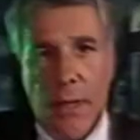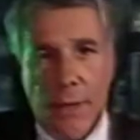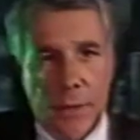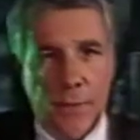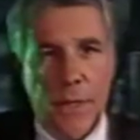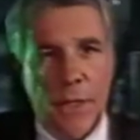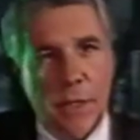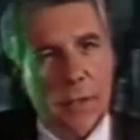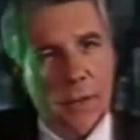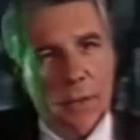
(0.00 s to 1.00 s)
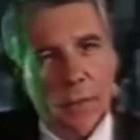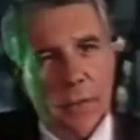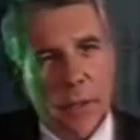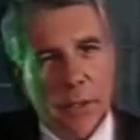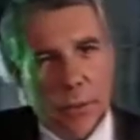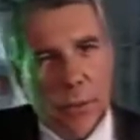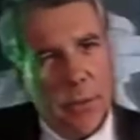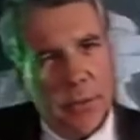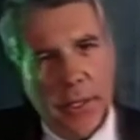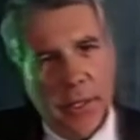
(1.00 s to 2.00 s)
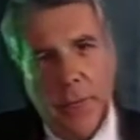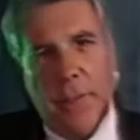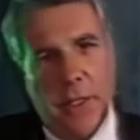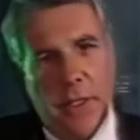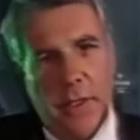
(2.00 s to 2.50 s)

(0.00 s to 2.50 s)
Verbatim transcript: and the space is extremely limited.